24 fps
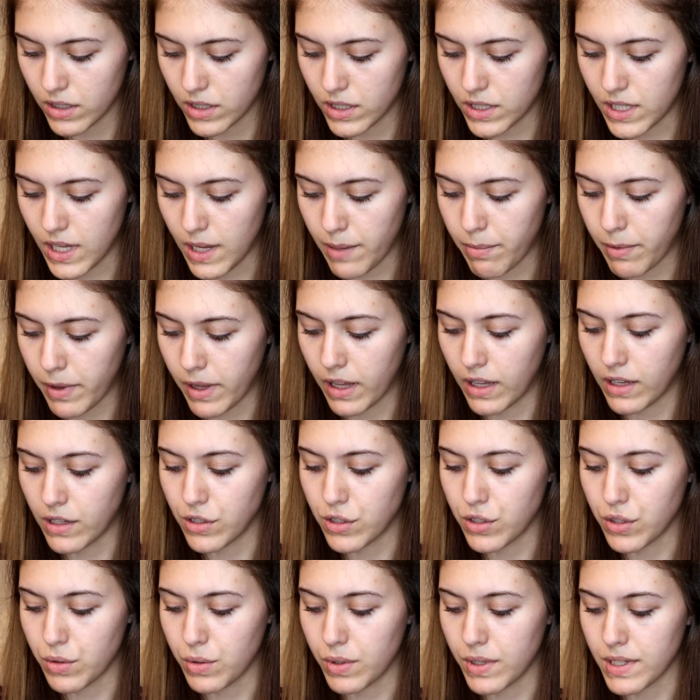dip
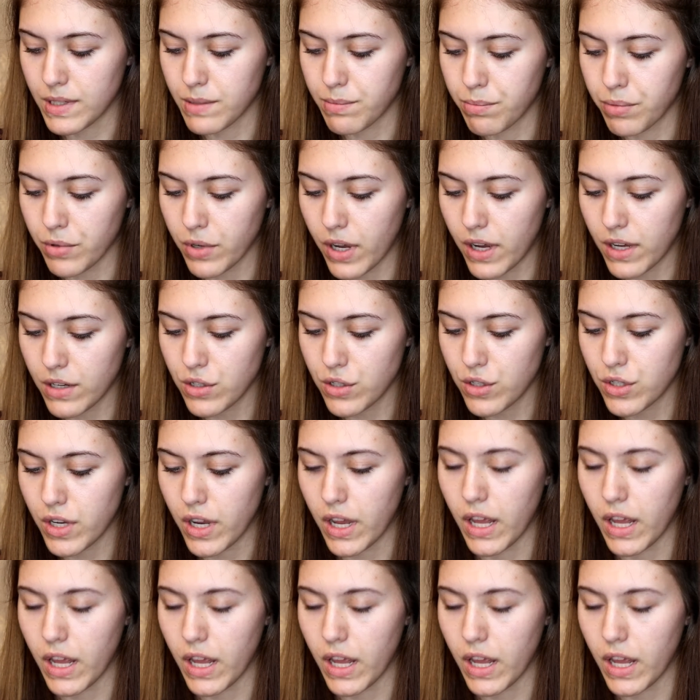into this brush